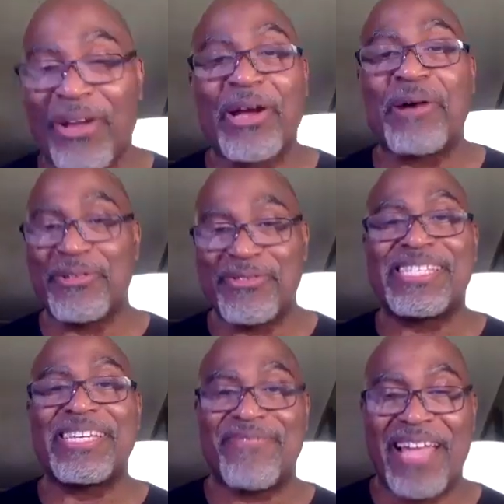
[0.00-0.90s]
very humbly
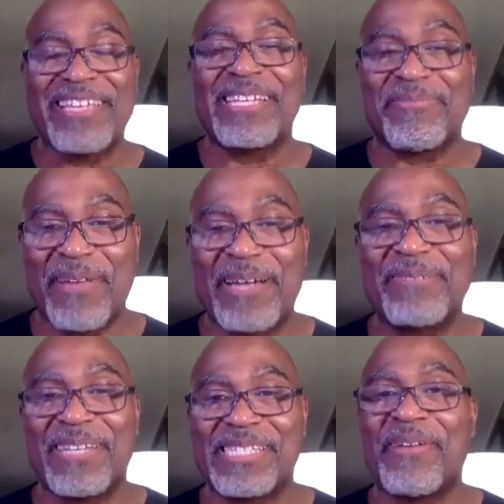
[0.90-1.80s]
receive that. Yes, ma'am.
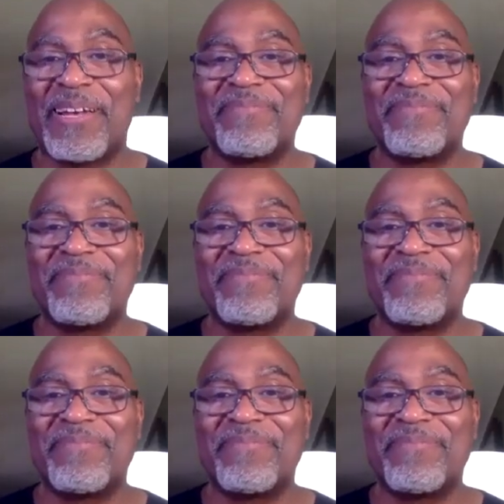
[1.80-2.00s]
Yes, ma'am.